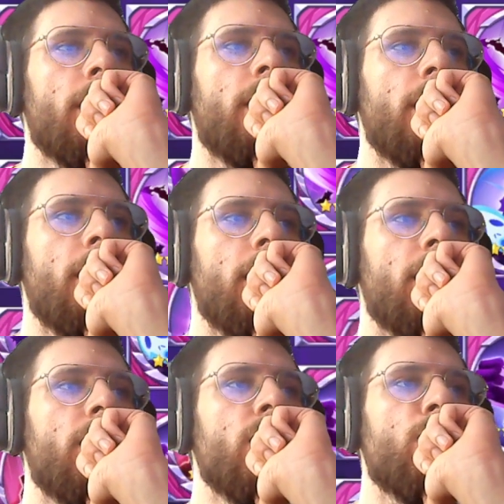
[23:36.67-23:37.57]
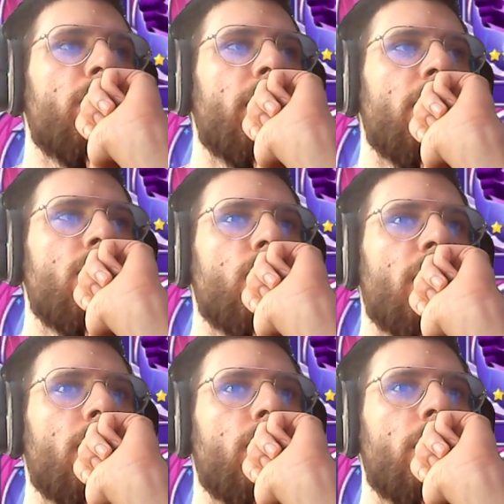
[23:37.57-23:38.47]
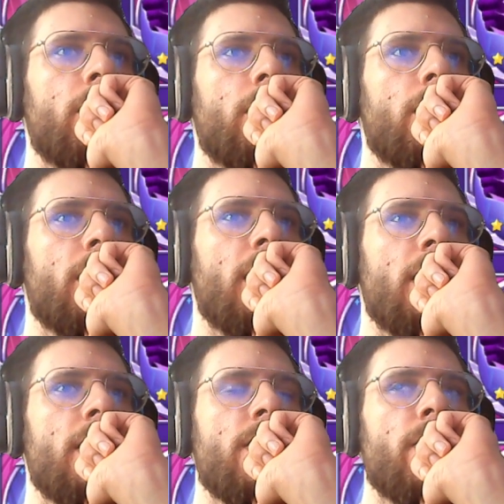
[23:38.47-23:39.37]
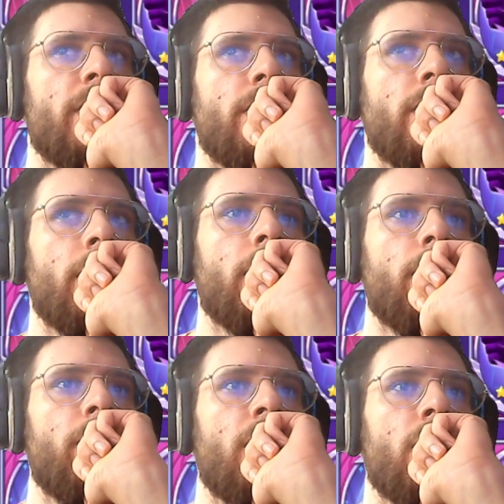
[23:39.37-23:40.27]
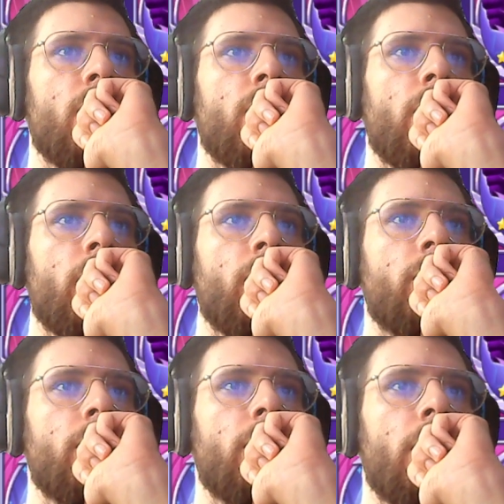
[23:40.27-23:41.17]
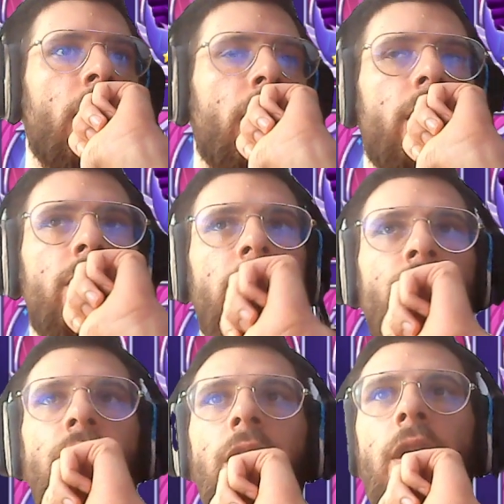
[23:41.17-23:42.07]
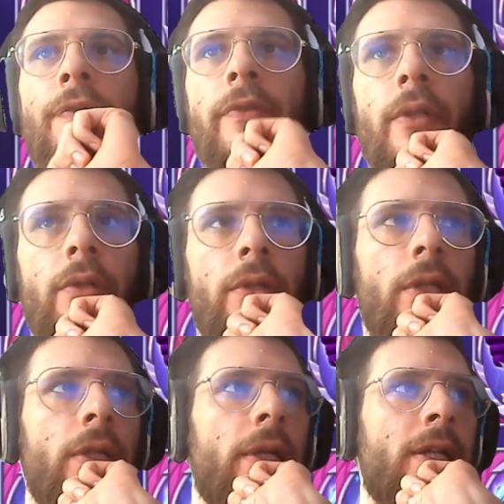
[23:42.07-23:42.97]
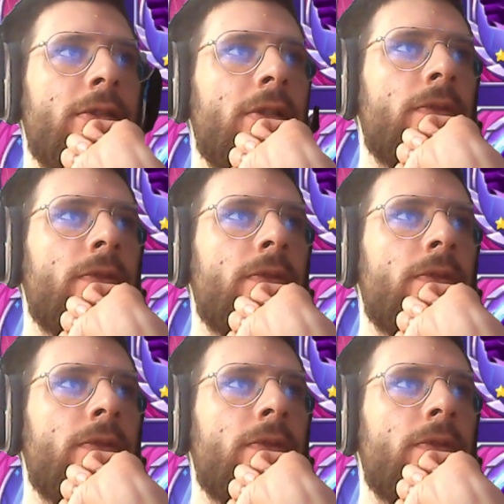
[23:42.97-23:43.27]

the Ghost Protection one on her is amazing because it does actually give her the extra